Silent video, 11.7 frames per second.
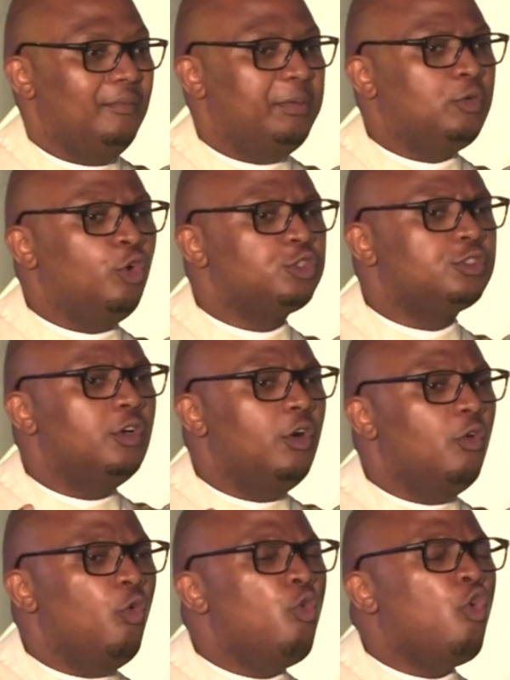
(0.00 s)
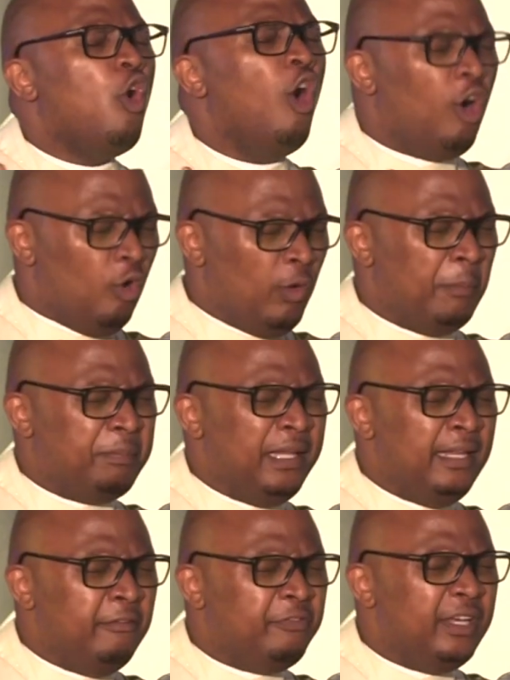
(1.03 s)
Because ukholwa,
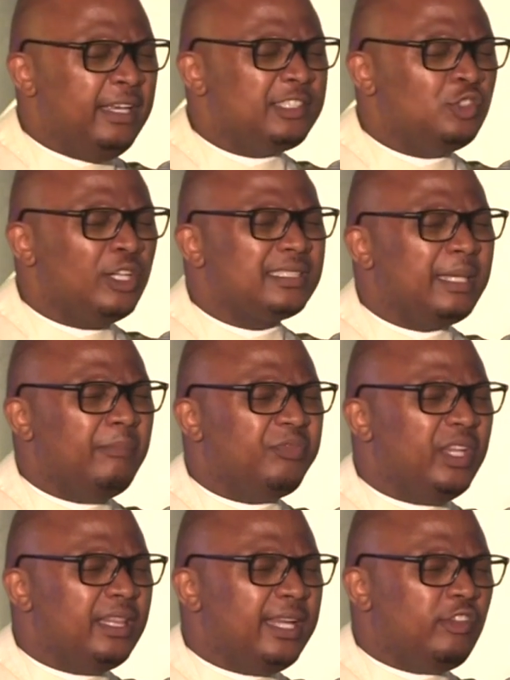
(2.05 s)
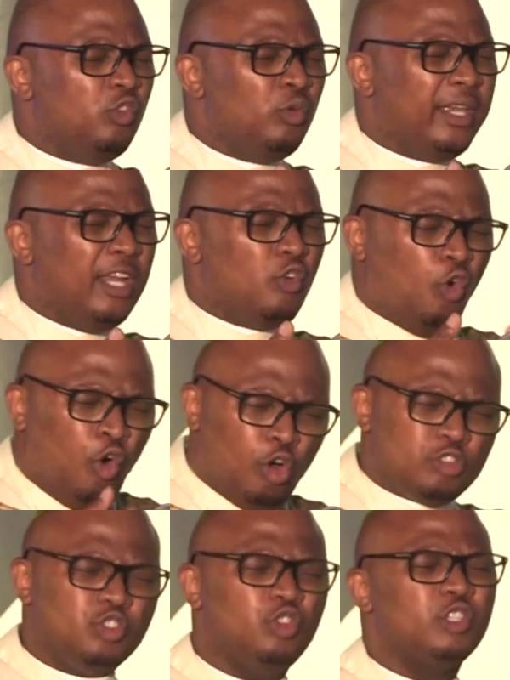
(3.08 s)
believing is not something that you can
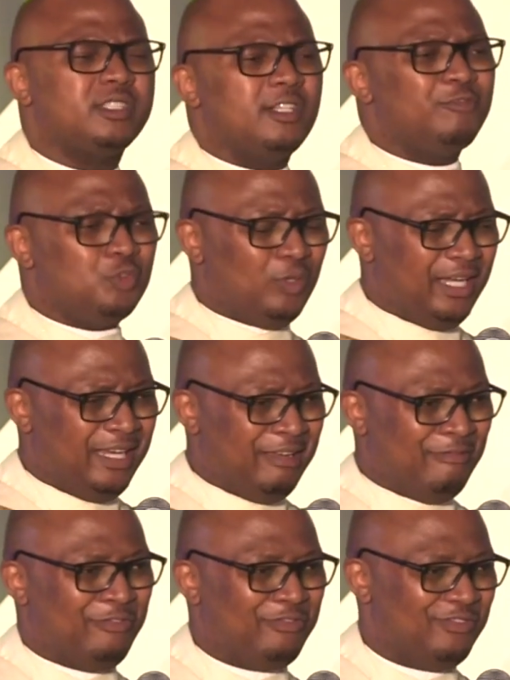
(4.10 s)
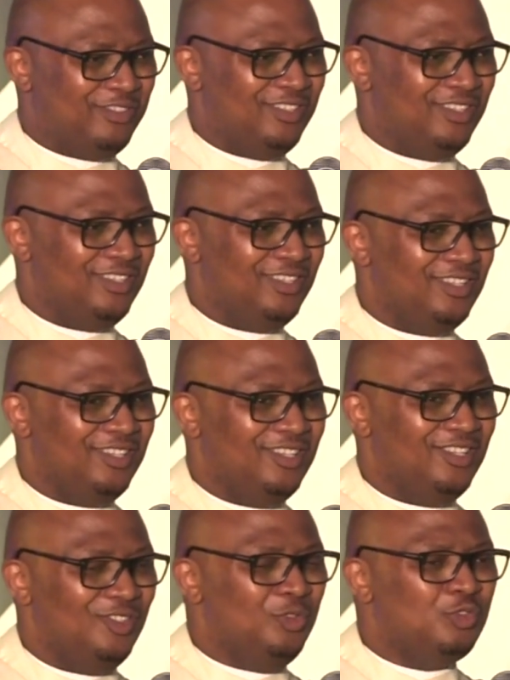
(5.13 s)
cause yourself to have.
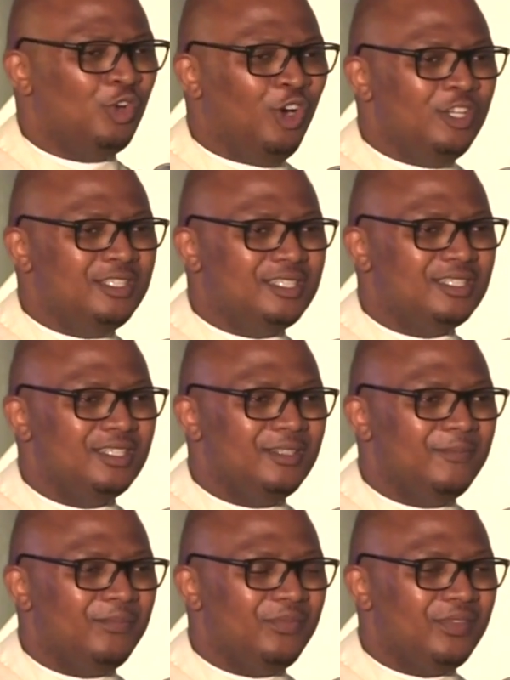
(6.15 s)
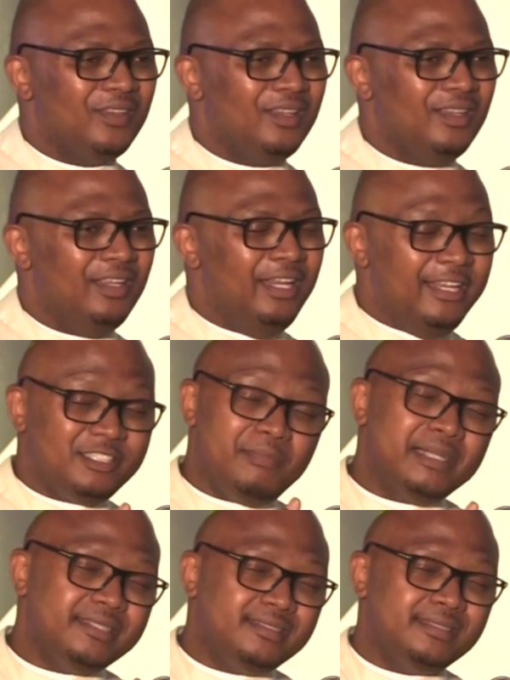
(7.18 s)
You don't, in as
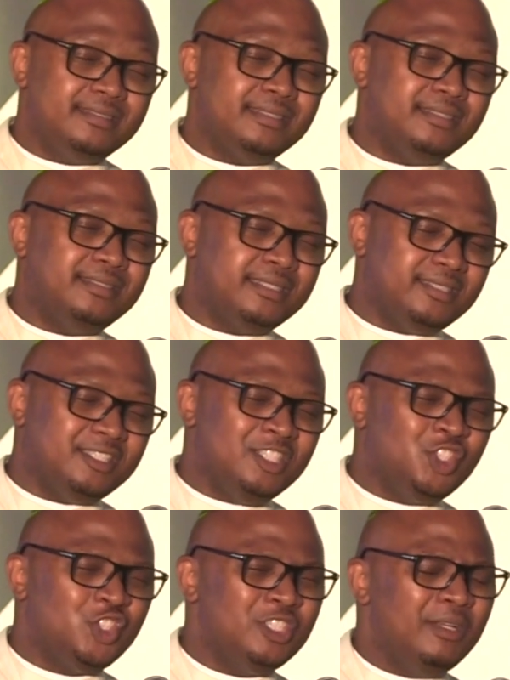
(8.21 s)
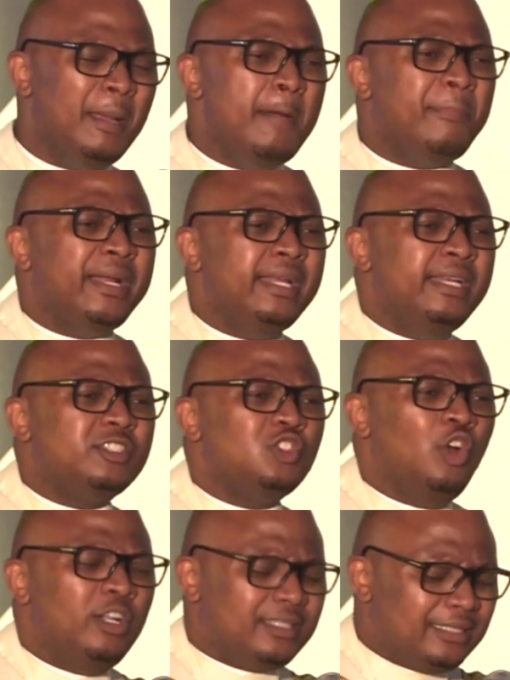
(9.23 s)
much as it's a decision, but it's
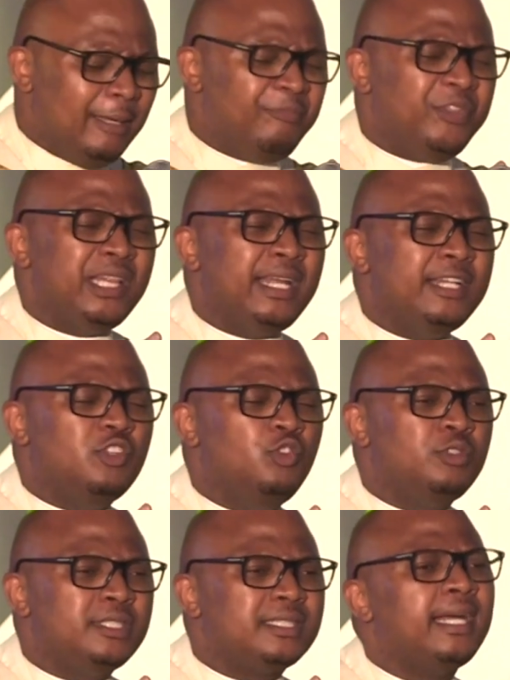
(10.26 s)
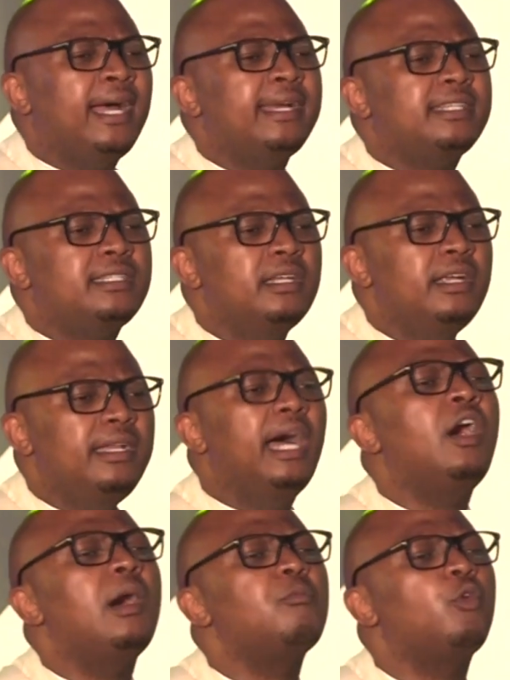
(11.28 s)
not something that you decide,
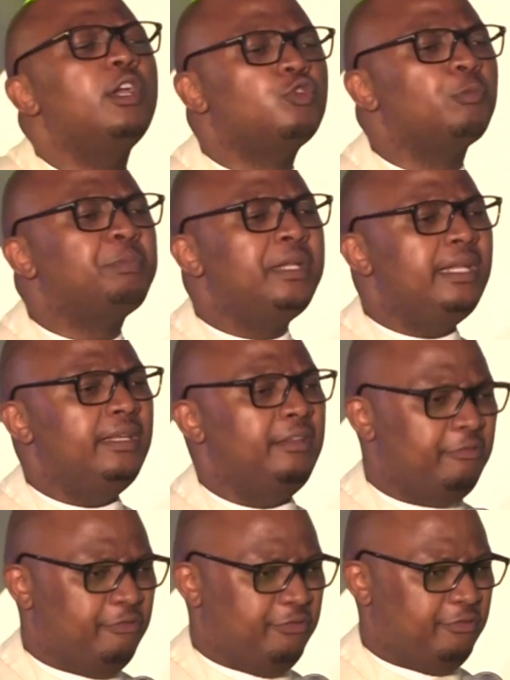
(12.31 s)
now I'm going to believe.